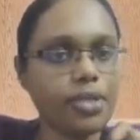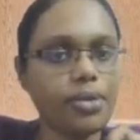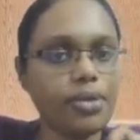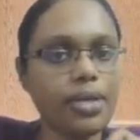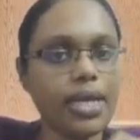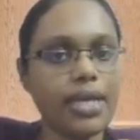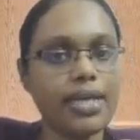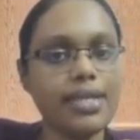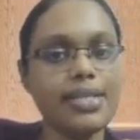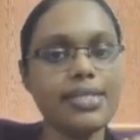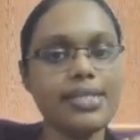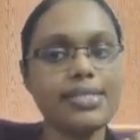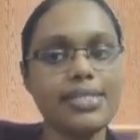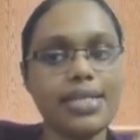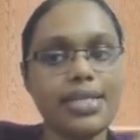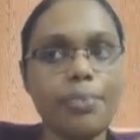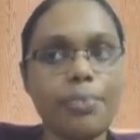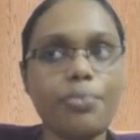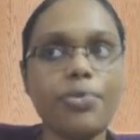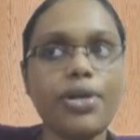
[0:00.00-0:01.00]
Okay,
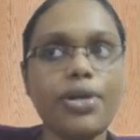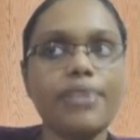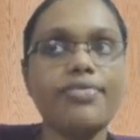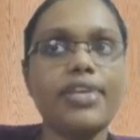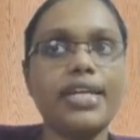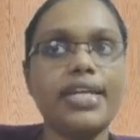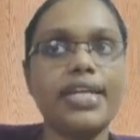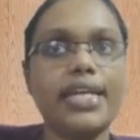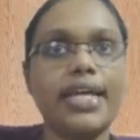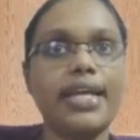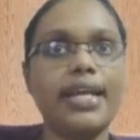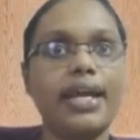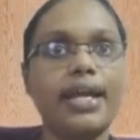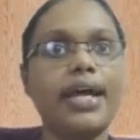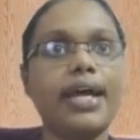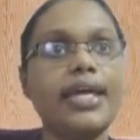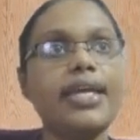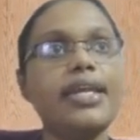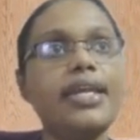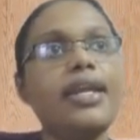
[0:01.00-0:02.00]
someone will tell,
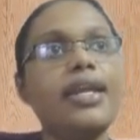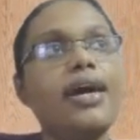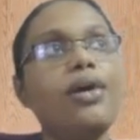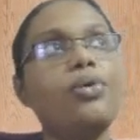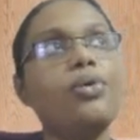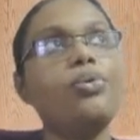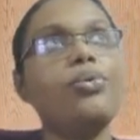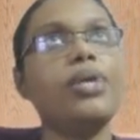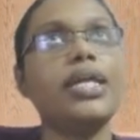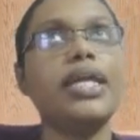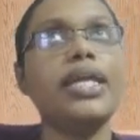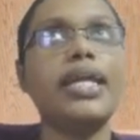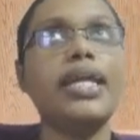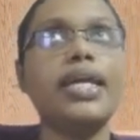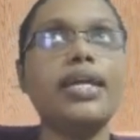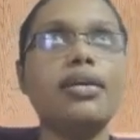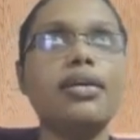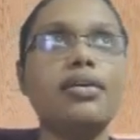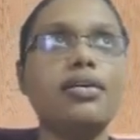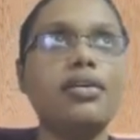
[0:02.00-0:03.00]
I love
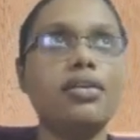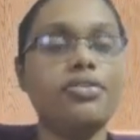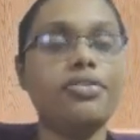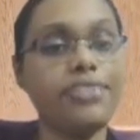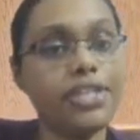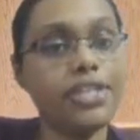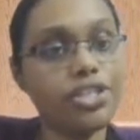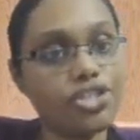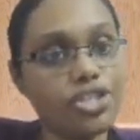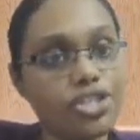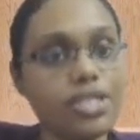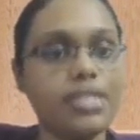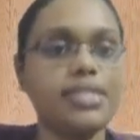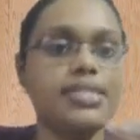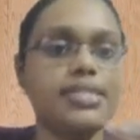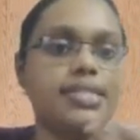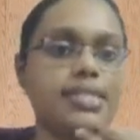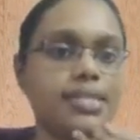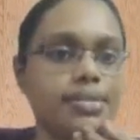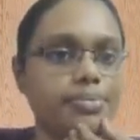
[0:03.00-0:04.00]
reading
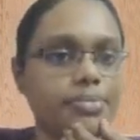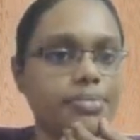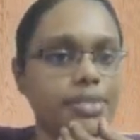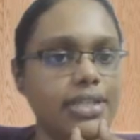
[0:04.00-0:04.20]
fictions.